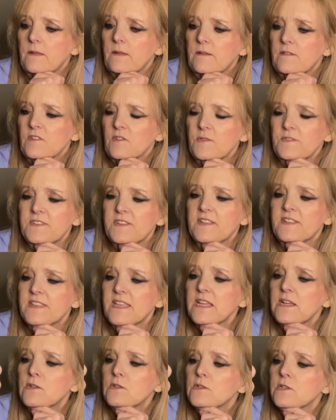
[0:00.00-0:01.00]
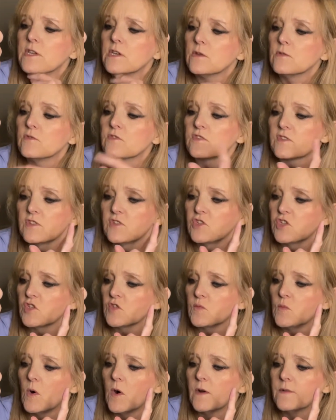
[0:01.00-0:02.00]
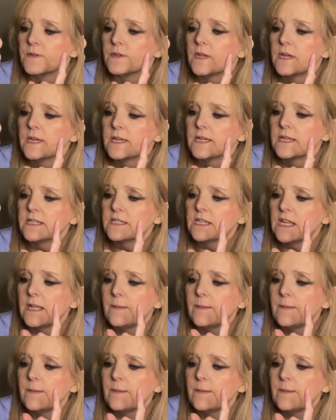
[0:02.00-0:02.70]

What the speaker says: So it's a single use, there's just one deep